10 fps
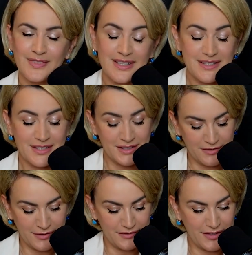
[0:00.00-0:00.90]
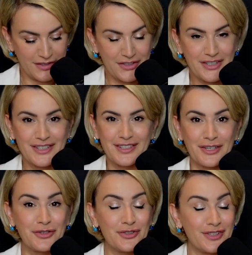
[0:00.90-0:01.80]
That's
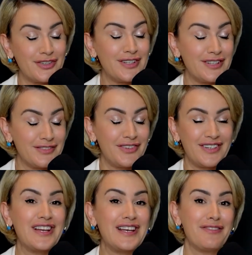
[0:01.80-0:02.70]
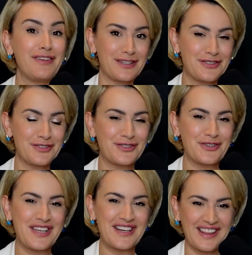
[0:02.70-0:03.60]
relieving
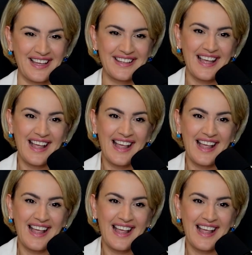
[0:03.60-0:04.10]
to hear that.